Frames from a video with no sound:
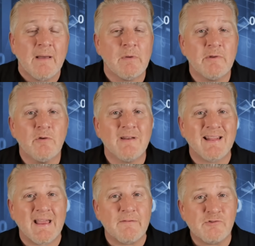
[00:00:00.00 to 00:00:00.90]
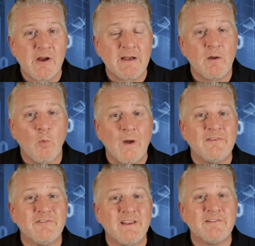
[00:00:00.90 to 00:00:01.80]
going to be doing live trading
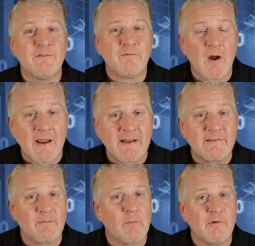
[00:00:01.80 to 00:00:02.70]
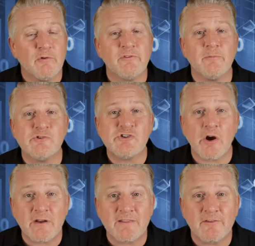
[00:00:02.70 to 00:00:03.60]
Wednesdays and Fridays. I'm going to be doing some
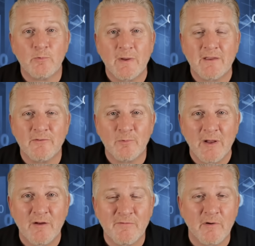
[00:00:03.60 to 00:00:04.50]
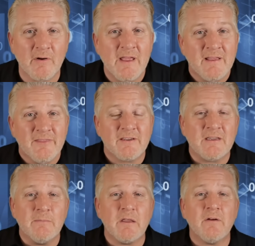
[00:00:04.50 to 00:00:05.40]
charting this week as well for the
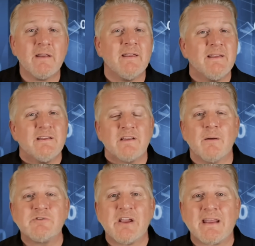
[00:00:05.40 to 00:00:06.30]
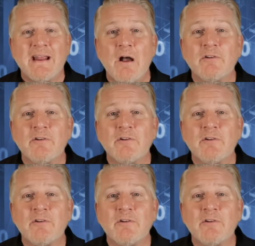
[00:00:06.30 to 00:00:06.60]
community. Come check it out.